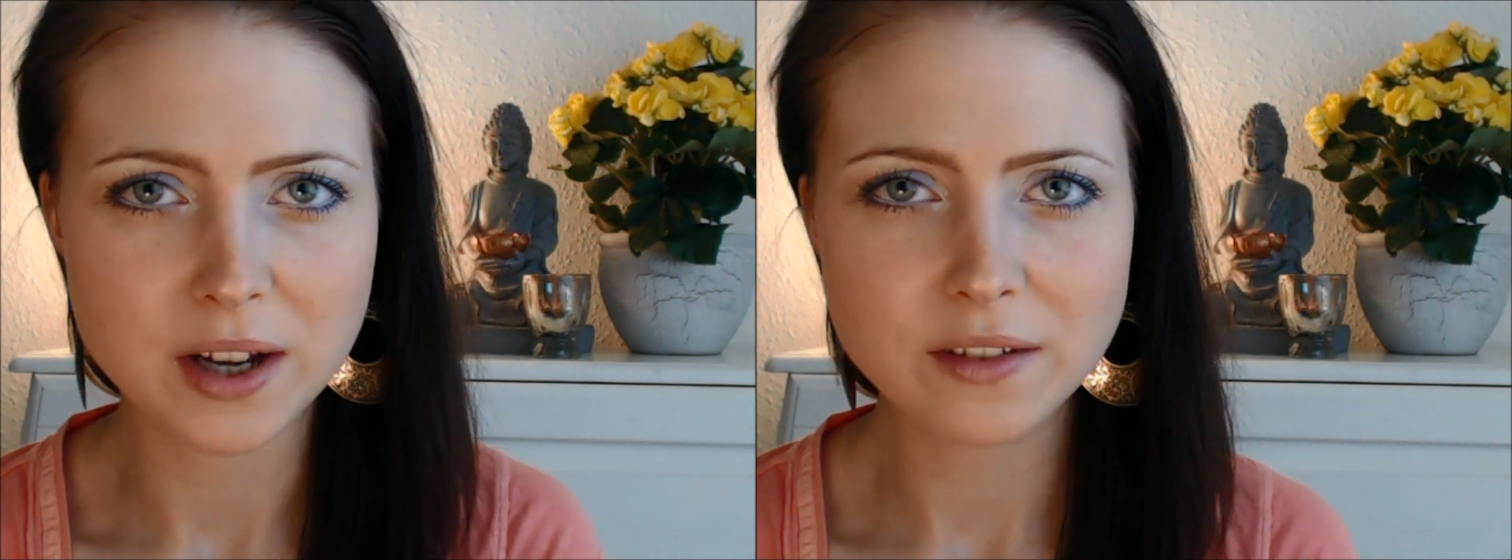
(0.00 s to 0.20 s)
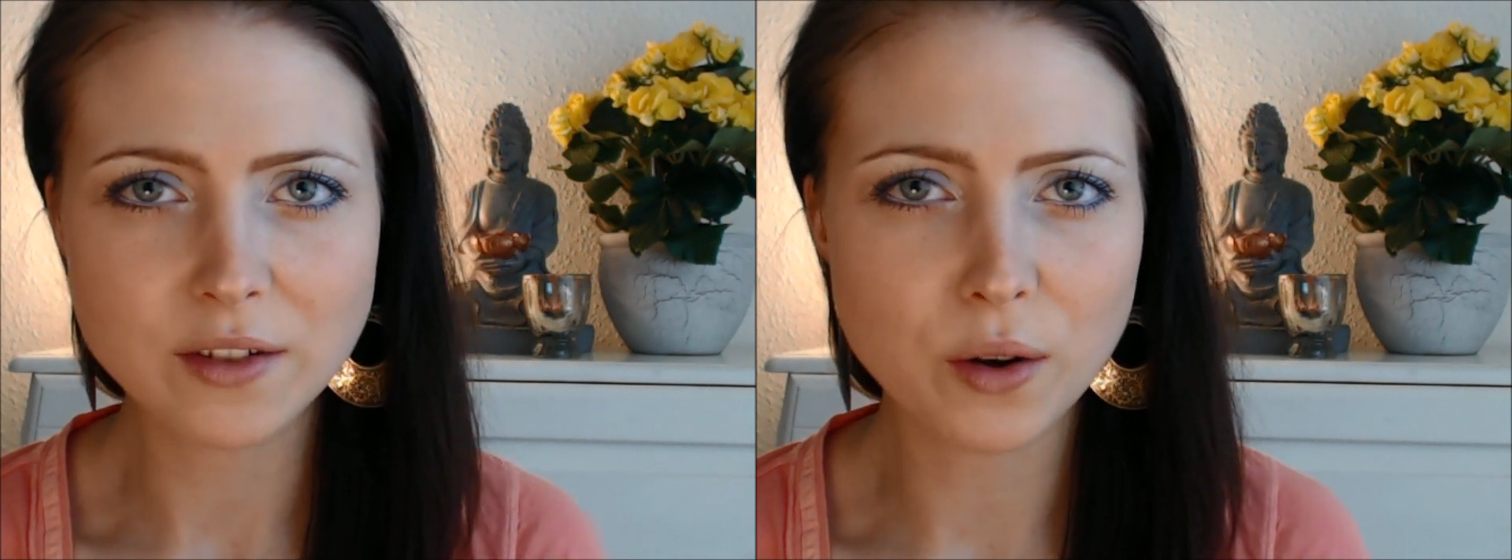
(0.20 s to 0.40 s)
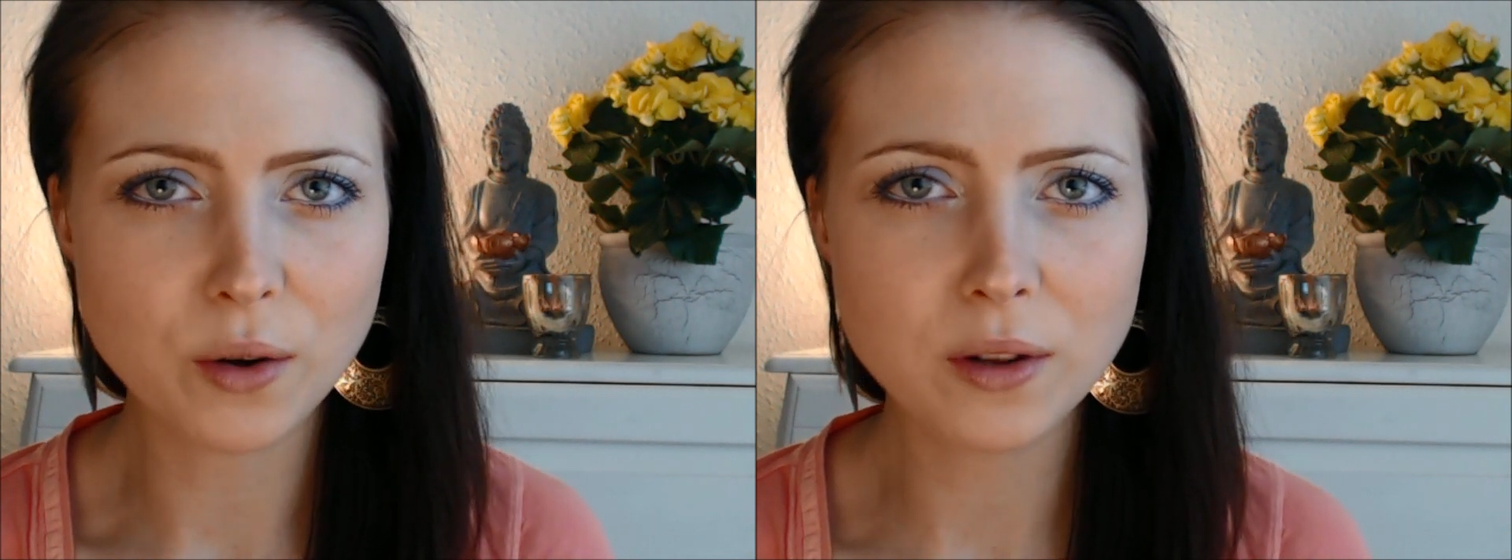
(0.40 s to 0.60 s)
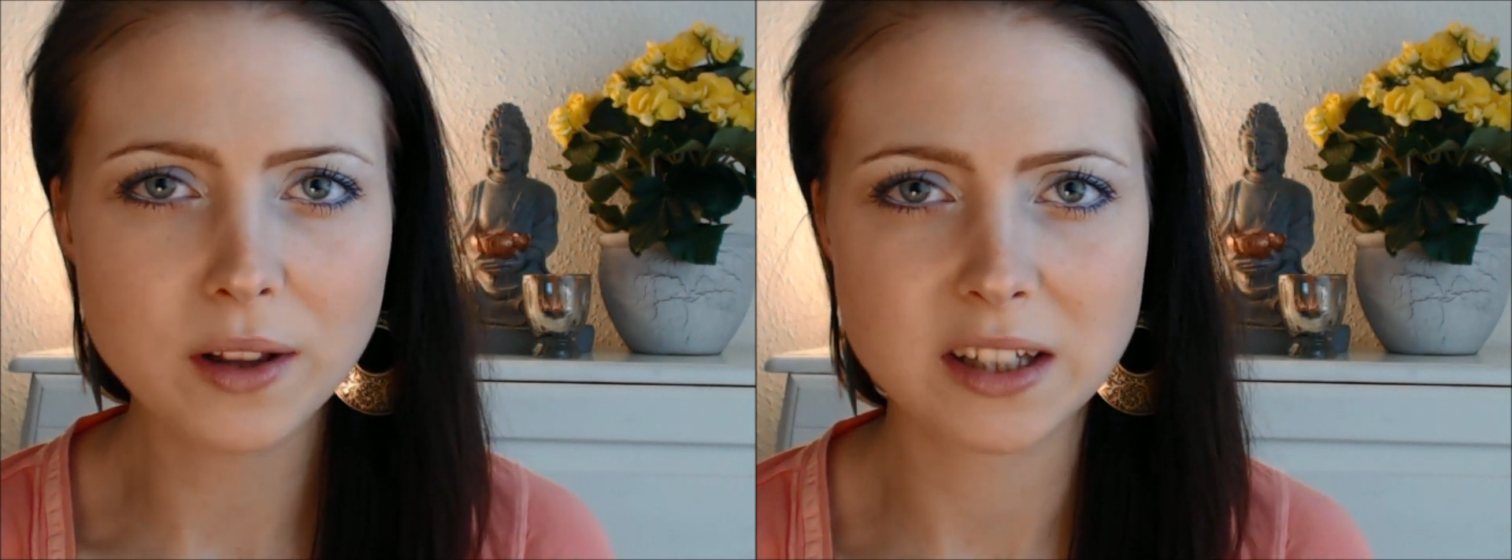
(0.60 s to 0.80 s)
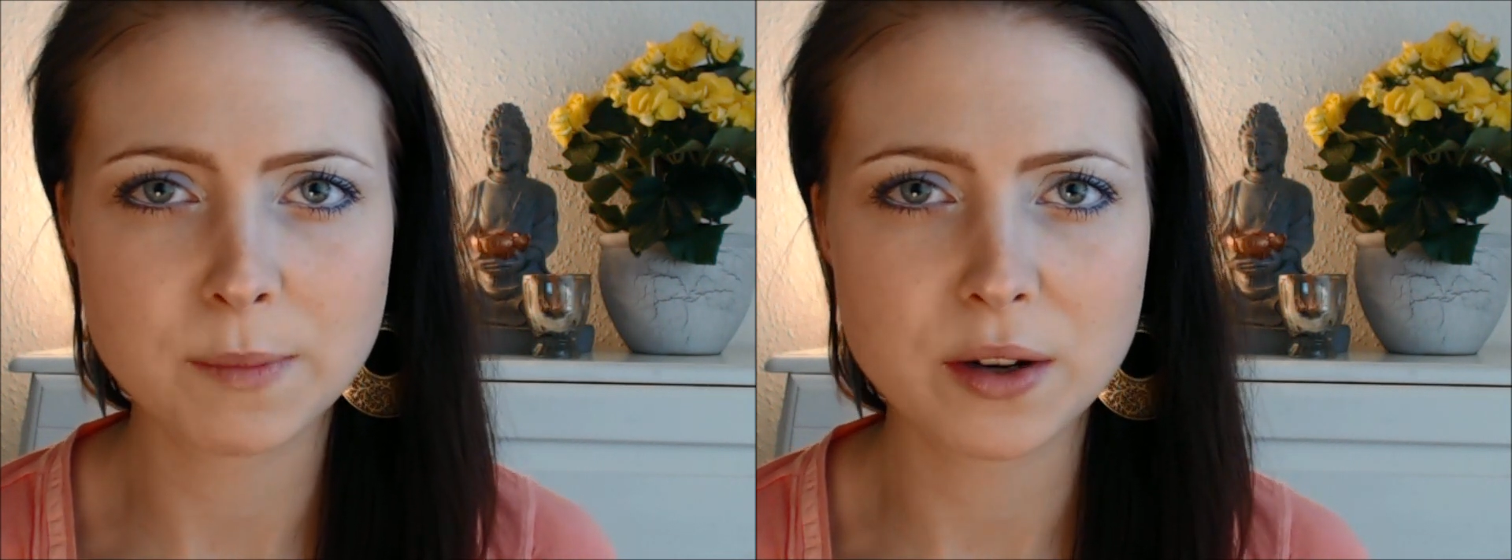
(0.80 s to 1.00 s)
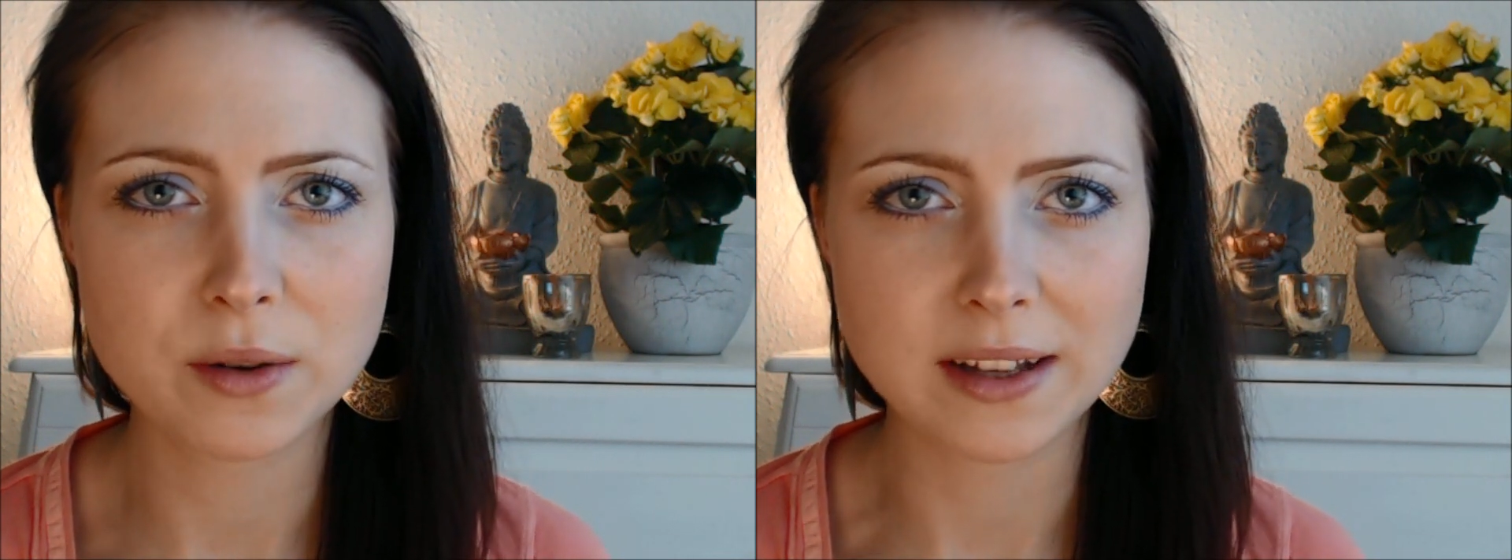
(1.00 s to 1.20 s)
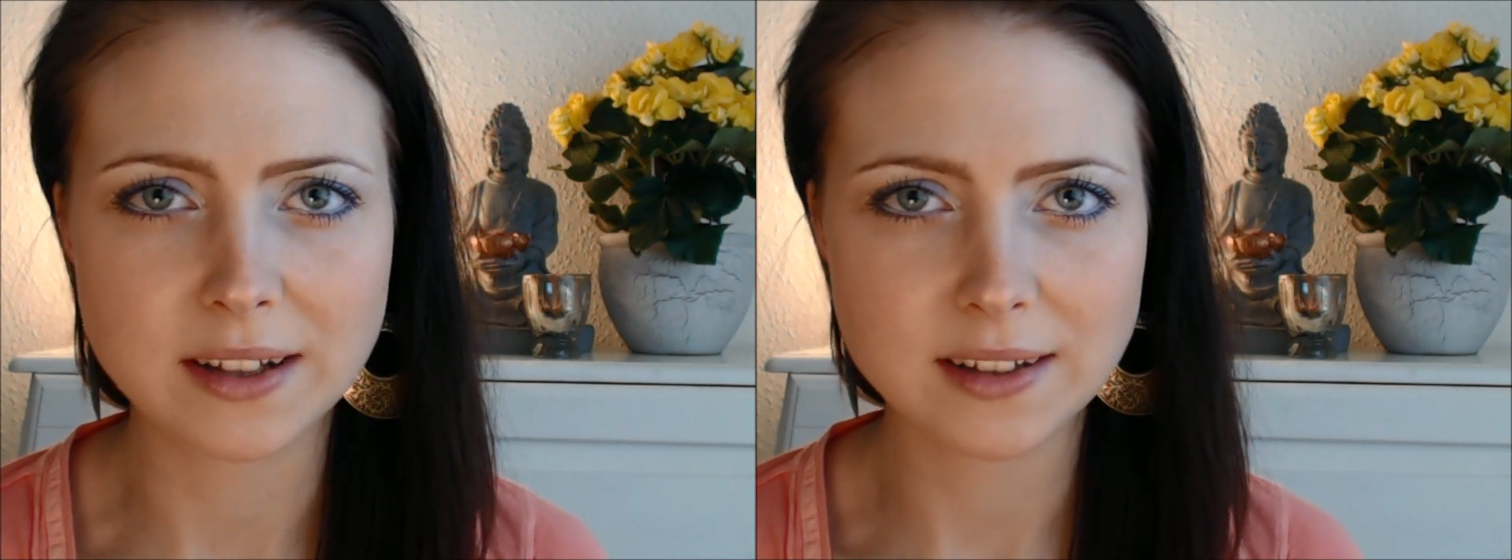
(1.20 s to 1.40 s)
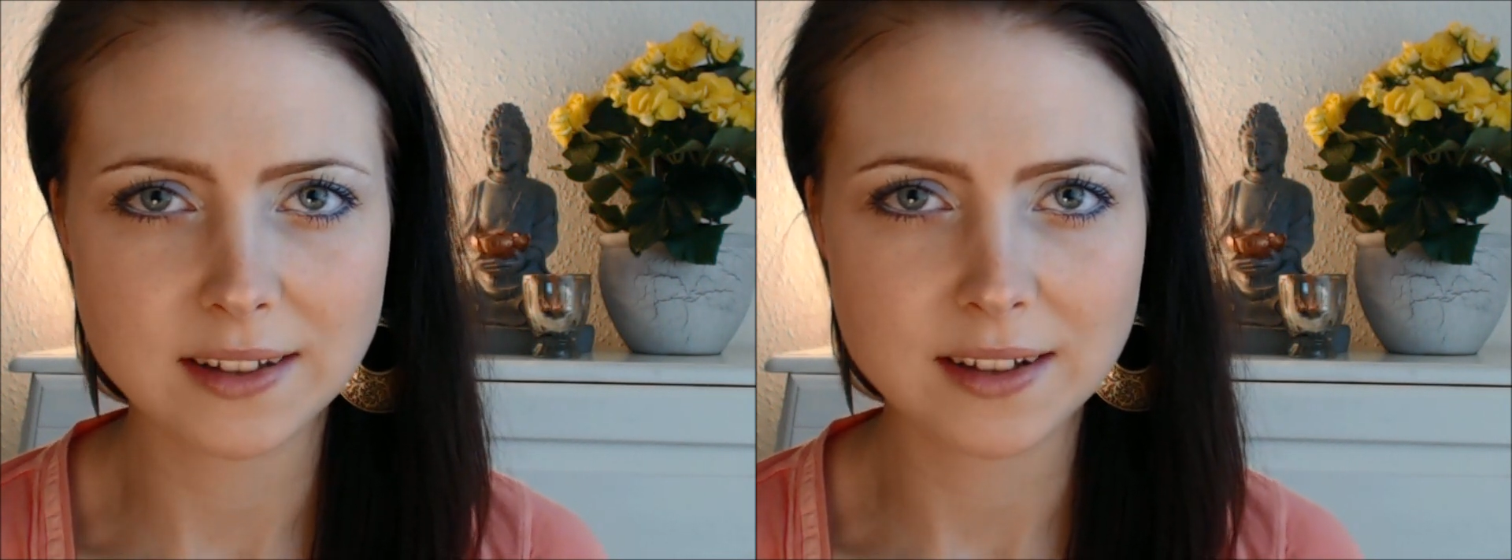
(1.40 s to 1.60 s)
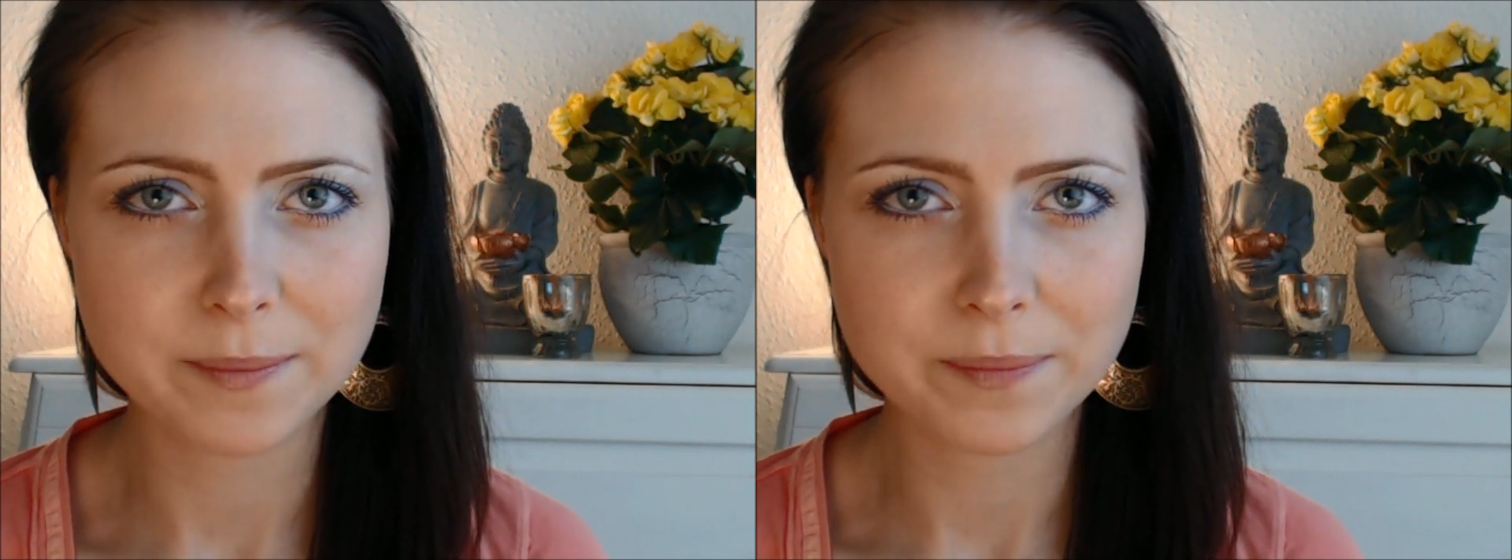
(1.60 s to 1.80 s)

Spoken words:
the whole experience,